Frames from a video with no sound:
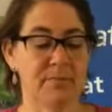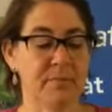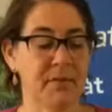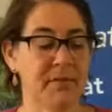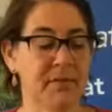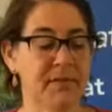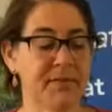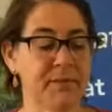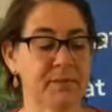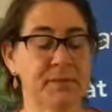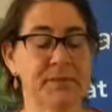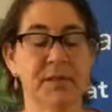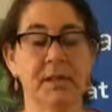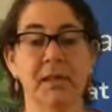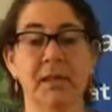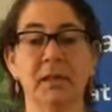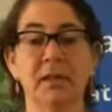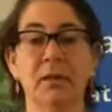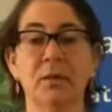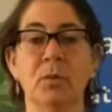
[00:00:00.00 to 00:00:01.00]
This
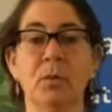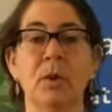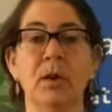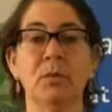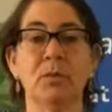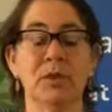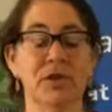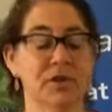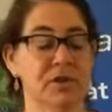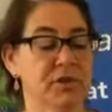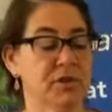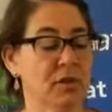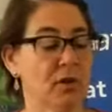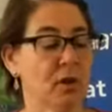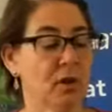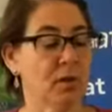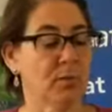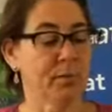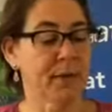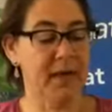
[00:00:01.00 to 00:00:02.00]
particular one, which is
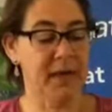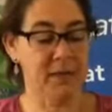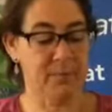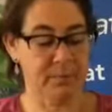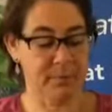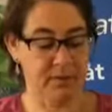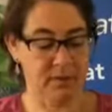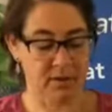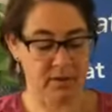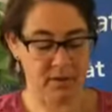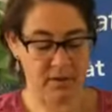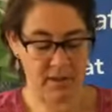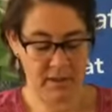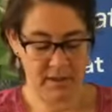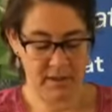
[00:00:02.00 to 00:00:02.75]
all paper,